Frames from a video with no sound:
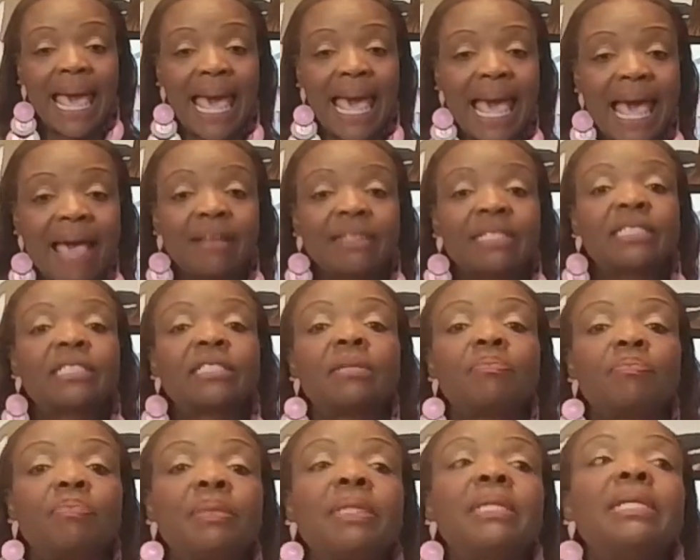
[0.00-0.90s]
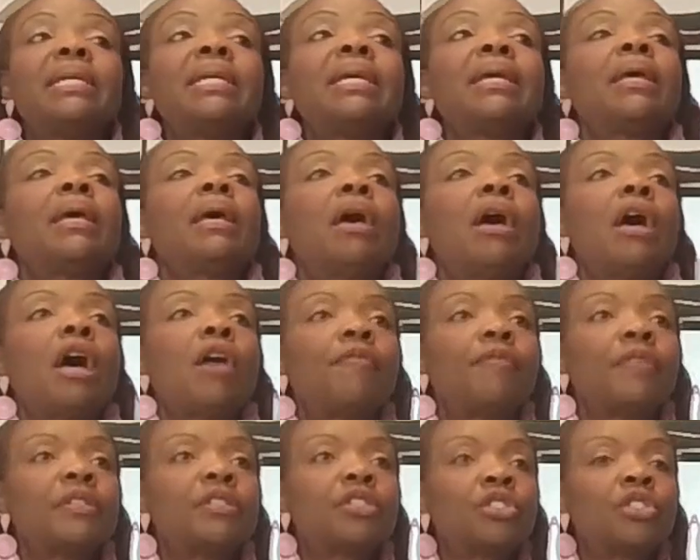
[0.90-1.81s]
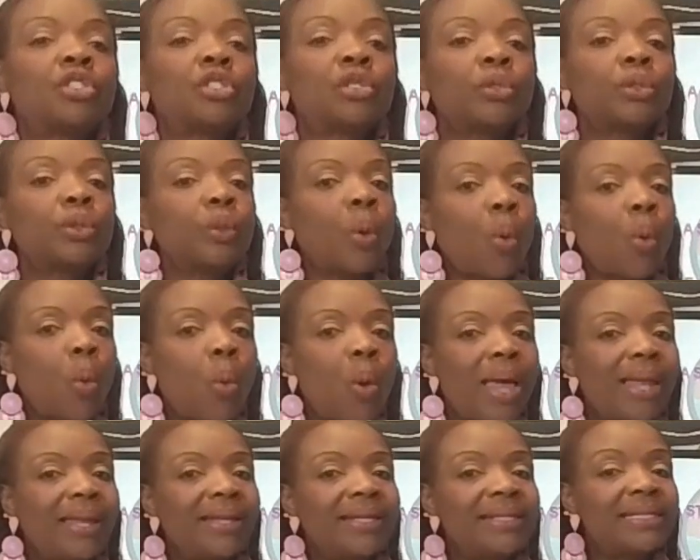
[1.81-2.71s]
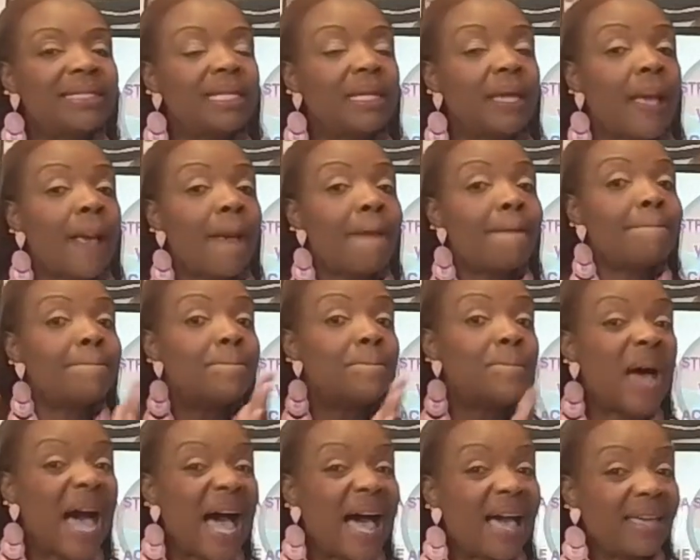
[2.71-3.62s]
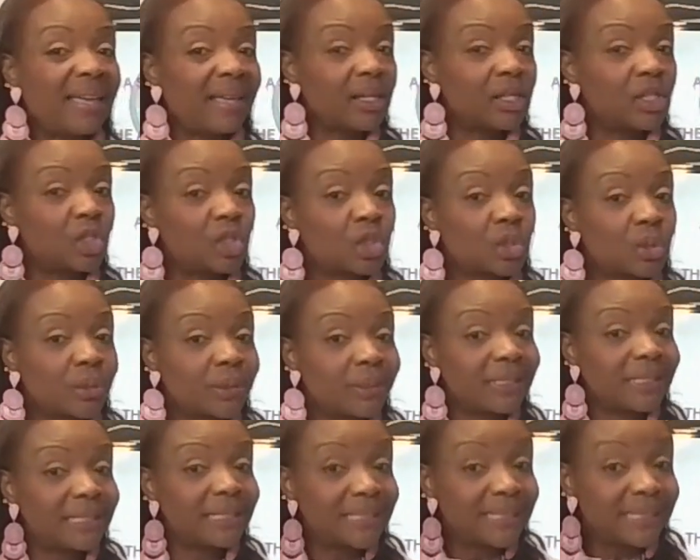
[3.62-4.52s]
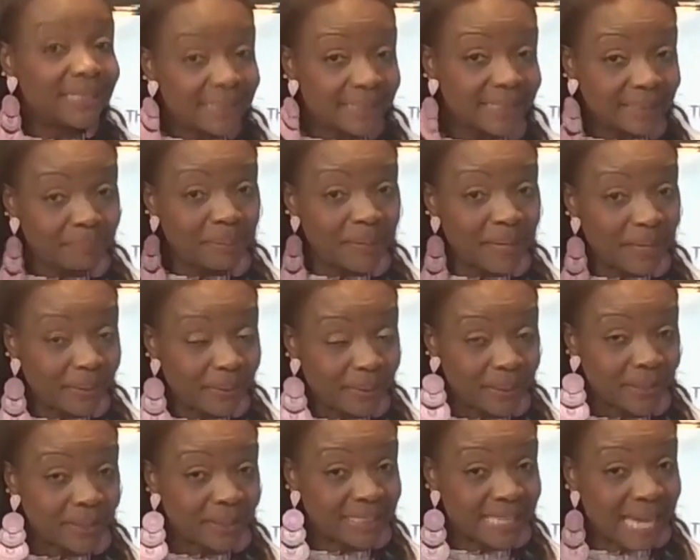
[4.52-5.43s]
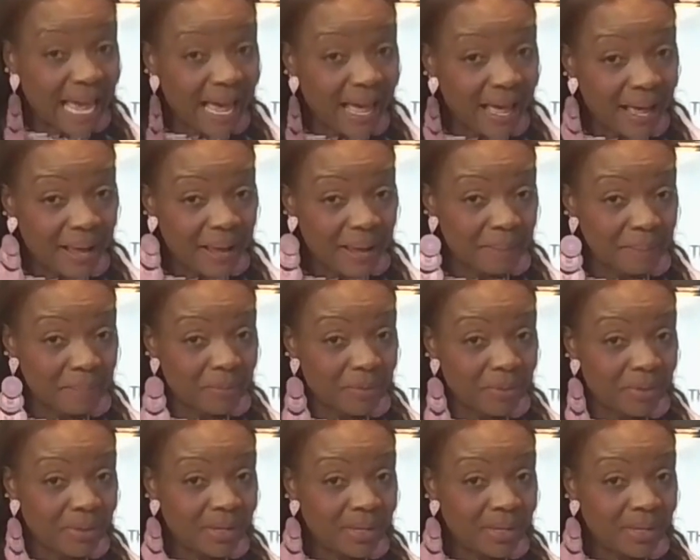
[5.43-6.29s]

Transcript: has to be of a certain quality by a certain period of time.